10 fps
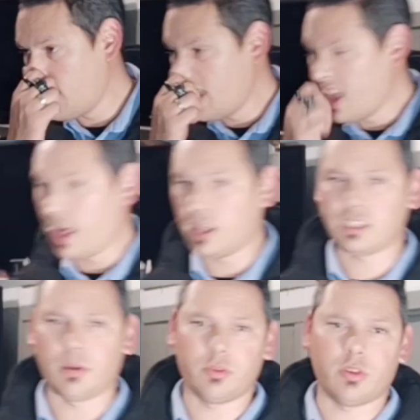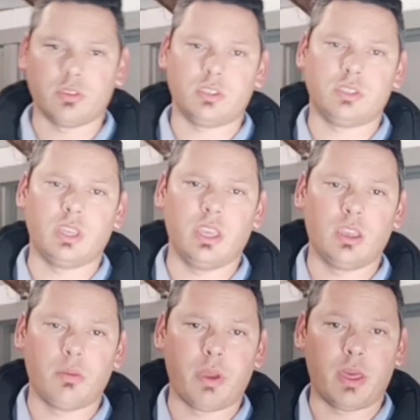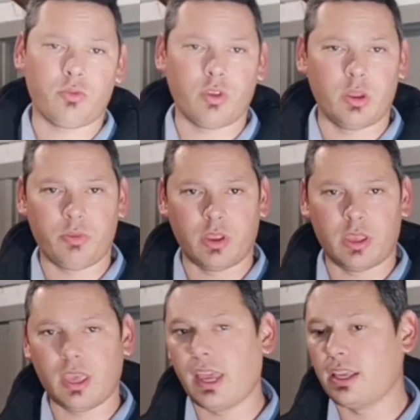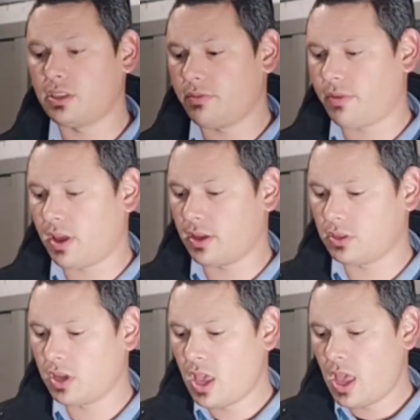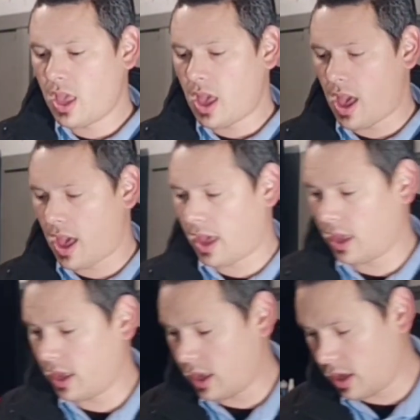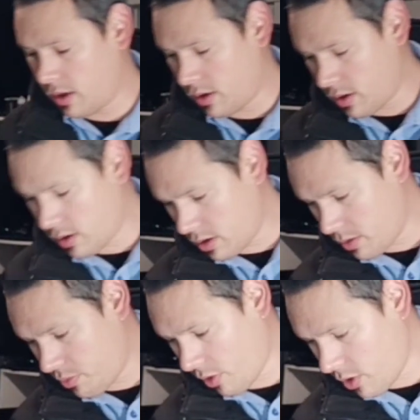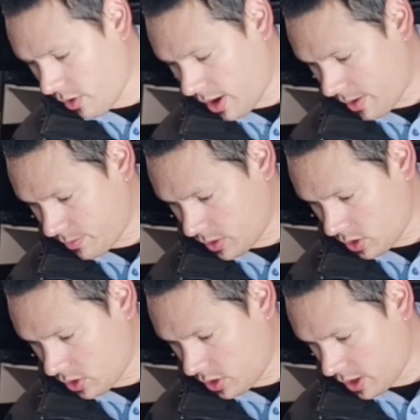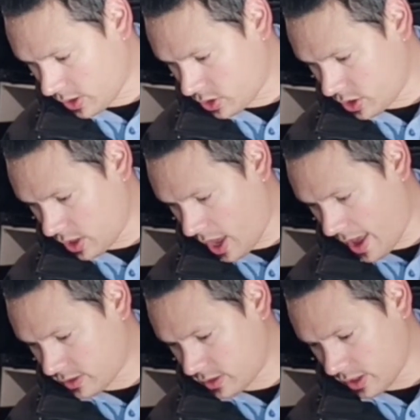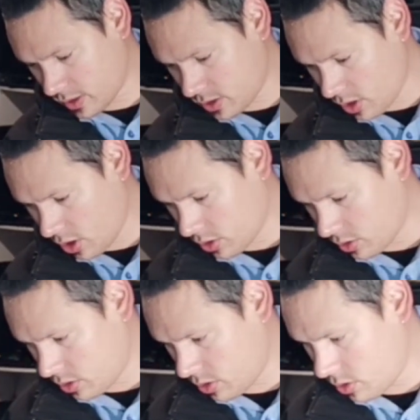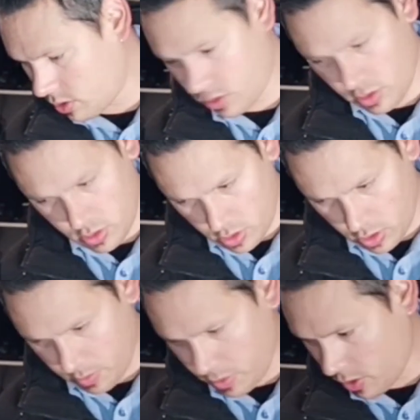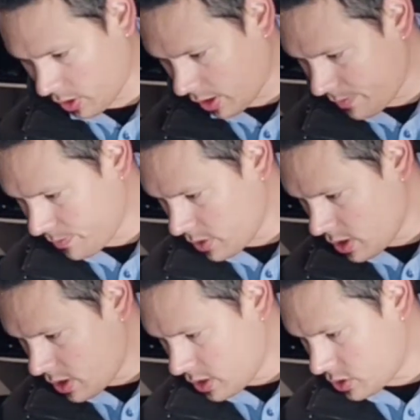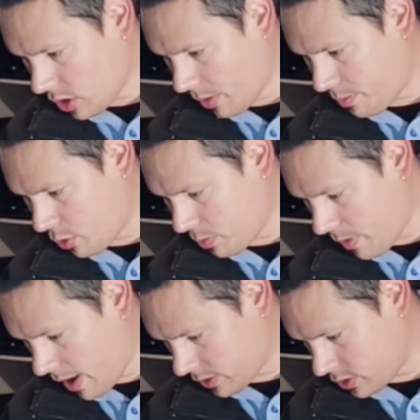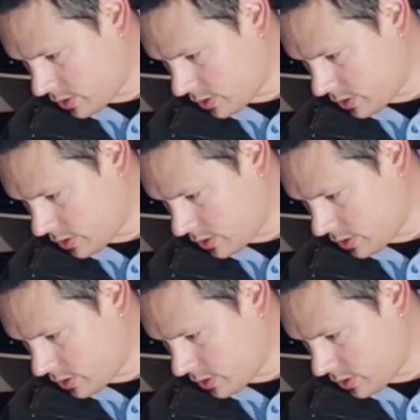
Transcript: And I stumbled across this thing about 3D printing keys and found a program that you can actually access on your computer. So I bookmarked it.